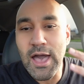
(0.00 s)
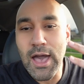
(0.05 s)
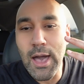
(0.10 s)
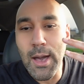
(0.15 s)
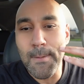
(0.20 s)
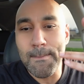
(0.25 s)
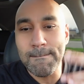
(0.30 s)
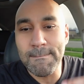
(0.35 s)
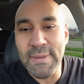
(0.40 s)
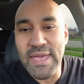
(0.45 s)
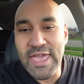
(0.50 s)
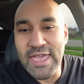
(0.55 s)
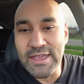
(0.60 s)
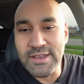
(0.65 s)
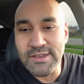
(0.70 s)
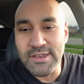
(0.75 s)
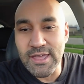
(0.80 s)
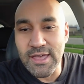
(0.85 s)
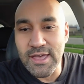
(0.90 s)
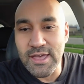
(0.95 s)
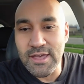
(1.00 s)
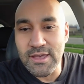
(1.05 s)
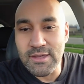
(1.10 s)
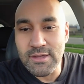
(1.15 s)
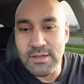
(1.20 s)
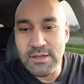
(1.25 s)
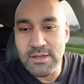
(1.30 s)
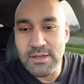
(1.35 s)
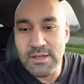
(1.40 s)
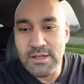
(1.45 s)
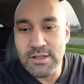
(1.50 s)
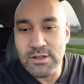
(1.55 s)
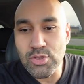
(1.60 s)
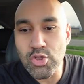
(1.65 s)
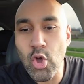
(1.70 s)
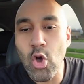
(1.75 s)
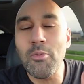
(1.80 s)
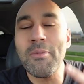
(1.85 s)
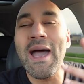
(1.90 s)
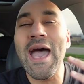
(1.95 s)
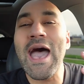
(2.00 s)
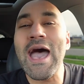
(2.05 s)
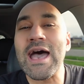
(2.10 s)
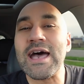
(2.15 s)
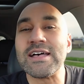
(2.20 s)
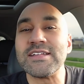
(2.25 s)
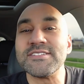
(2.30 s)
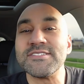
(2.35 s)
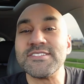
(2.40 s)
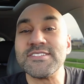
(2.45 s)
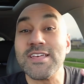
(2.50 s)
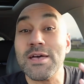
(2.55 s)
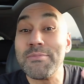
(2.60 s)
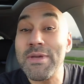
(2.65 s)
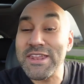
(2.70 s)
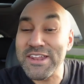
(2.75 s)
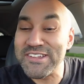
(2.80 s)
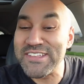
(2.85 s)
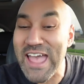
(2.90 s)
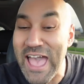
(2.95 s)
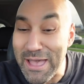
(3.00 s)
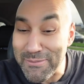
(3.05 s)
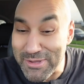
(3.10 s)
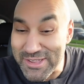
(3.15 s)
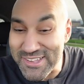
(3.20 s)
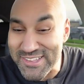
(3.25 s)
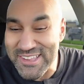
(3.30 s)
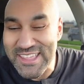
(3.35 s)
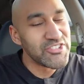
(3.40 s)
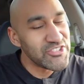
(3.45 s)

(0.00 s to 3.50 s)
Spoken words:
Amanda Thomas.